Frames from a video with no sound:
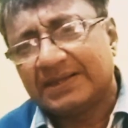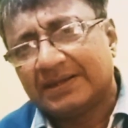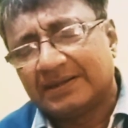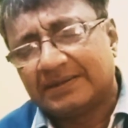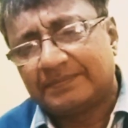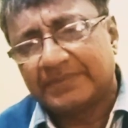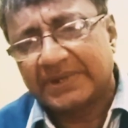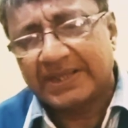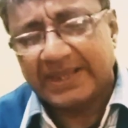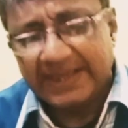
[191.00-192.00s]
um,
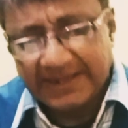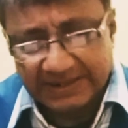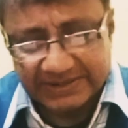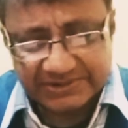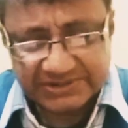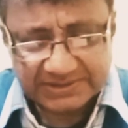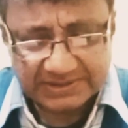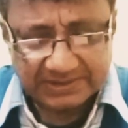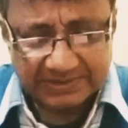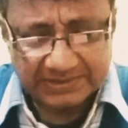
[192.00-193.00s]
English
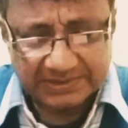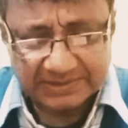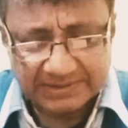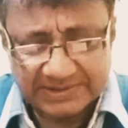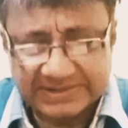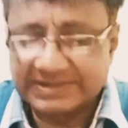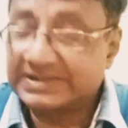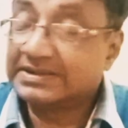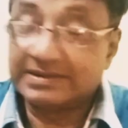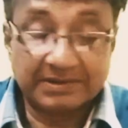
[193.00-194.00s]
is
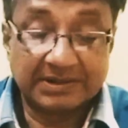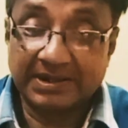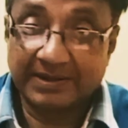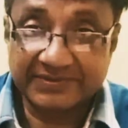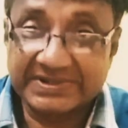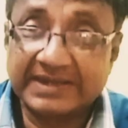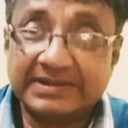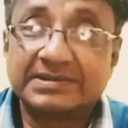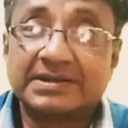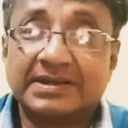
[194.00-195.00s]
indeed uh, I've
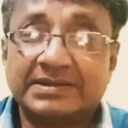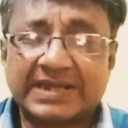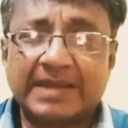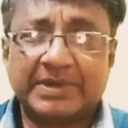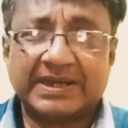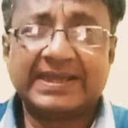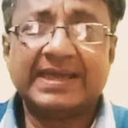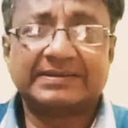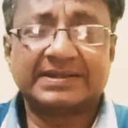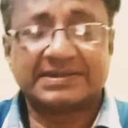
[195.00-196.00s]
said uh, time and
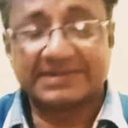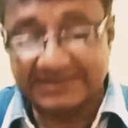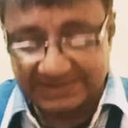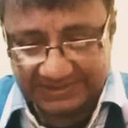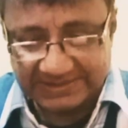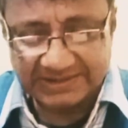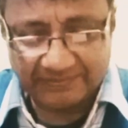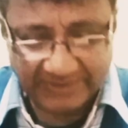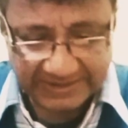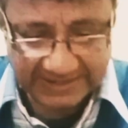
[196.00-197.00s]
again that it is indeed a
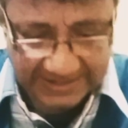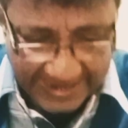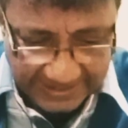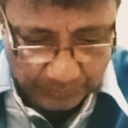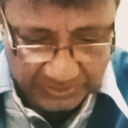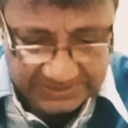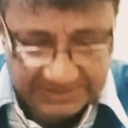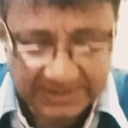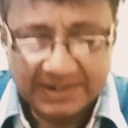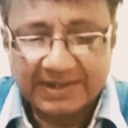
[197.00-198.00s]
funny language,
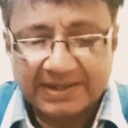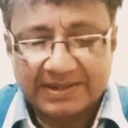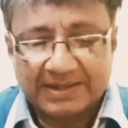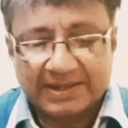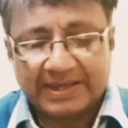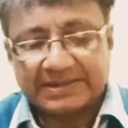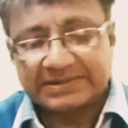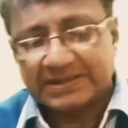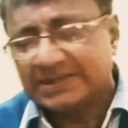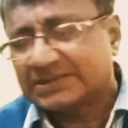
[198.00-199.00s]

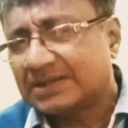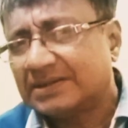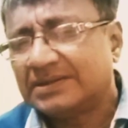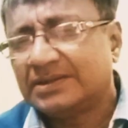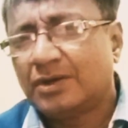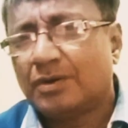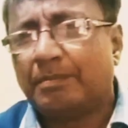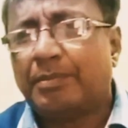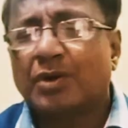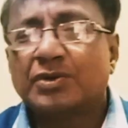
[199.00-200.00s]
and it you know
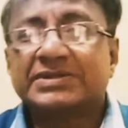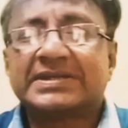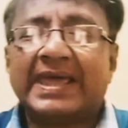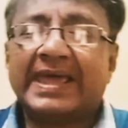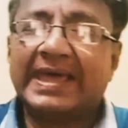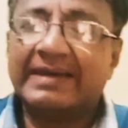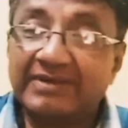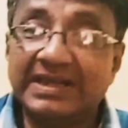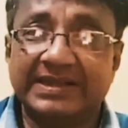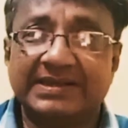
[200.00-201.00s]
borrows
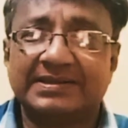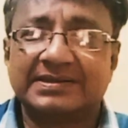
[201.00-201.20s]
heavily.